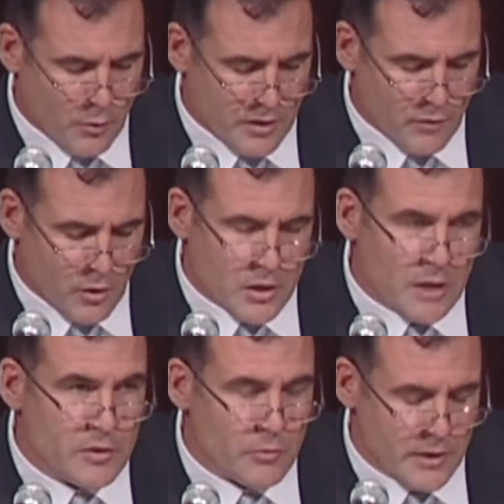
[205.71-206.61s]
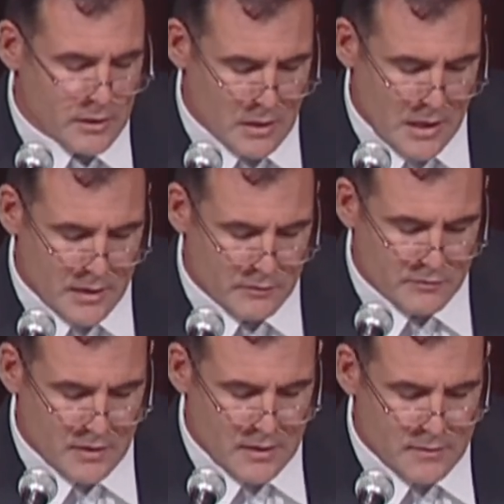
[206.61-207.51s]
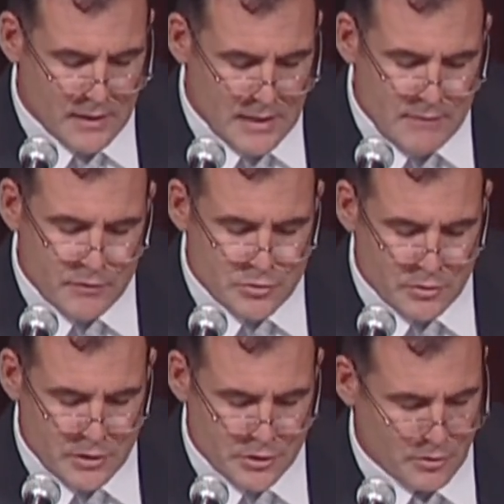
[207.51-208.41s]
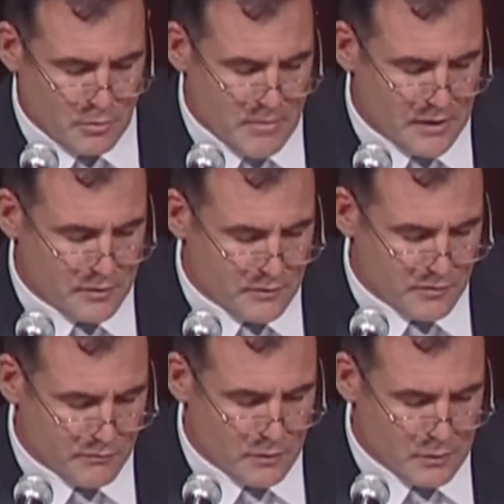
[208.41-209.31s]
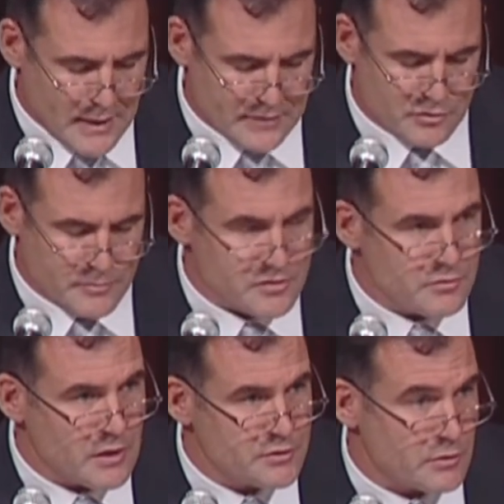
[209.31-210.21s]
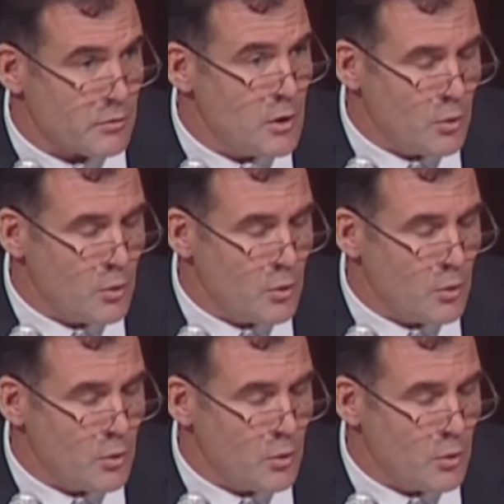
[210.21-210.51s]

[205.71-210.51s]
we have all come to realize that even traditional methods of classroom instruction